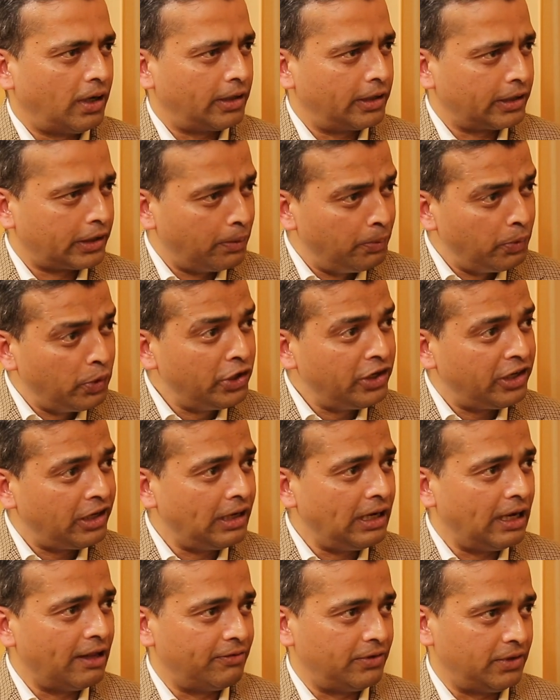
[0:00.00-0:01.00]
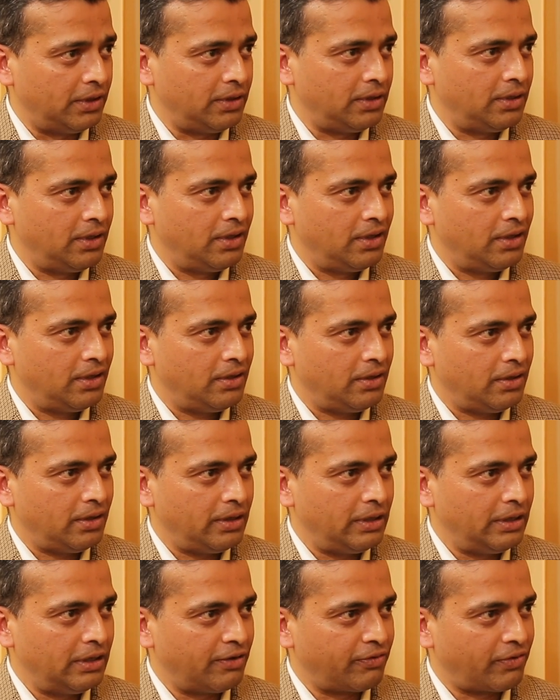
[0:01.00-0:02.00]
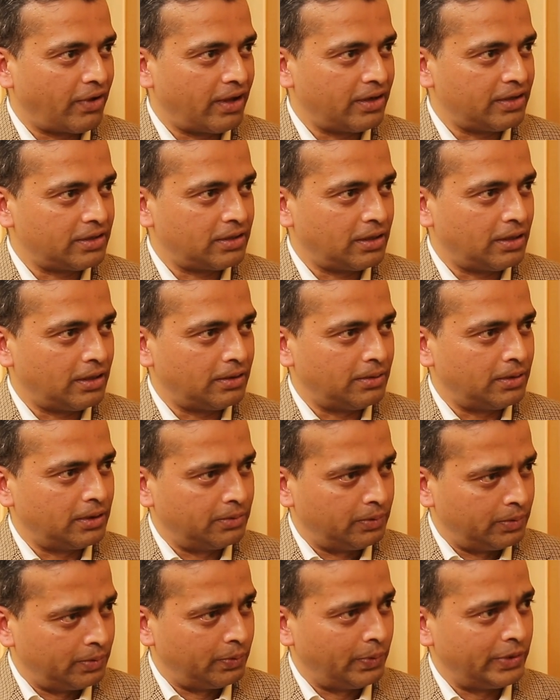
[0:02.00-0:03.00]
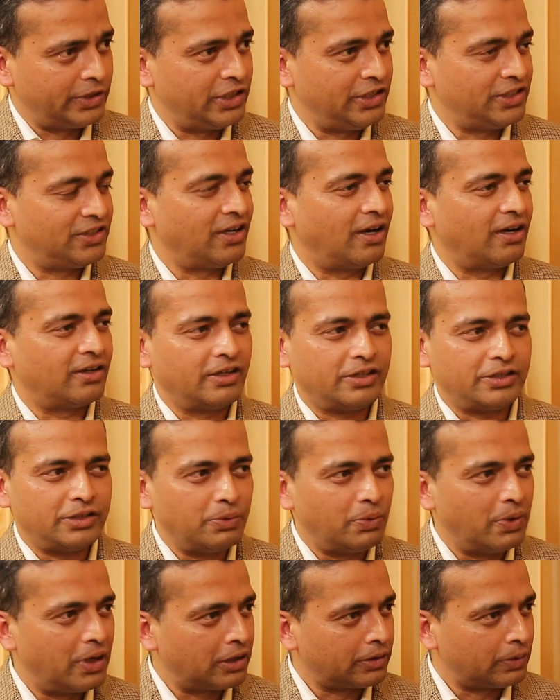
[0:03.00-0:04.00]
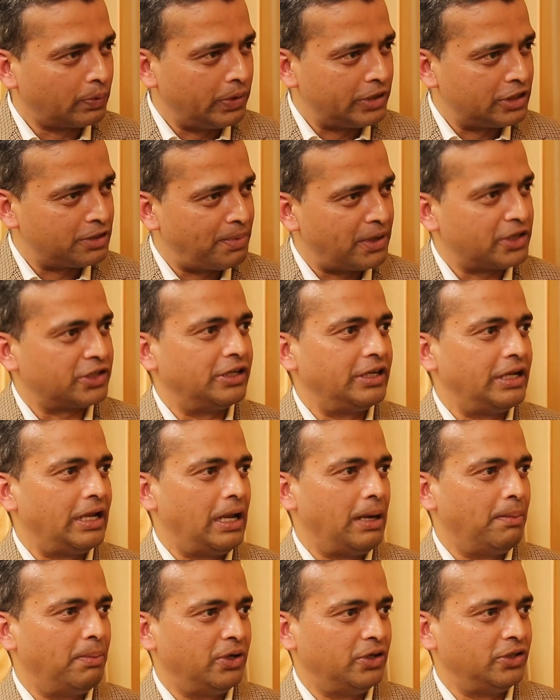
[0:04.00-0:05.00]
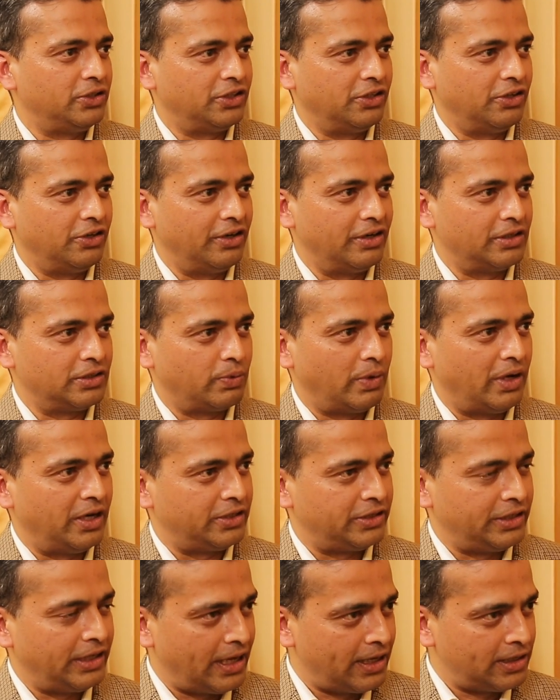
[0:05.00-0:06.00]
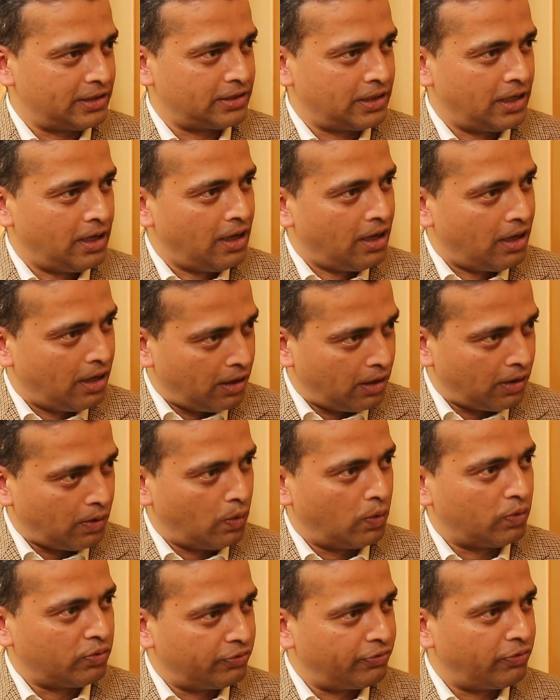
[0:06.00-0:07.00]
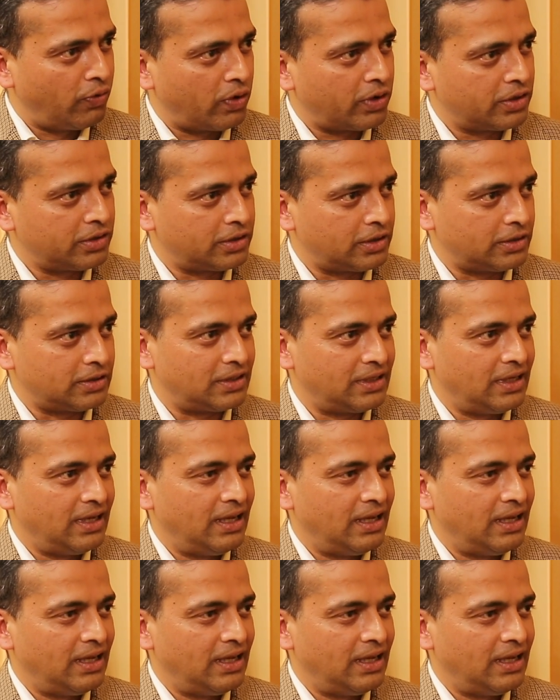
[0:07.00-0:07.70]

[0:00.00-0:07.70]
at the community level in Afghanistan. When she started, she worked with specially able children as well. She has her own focuses.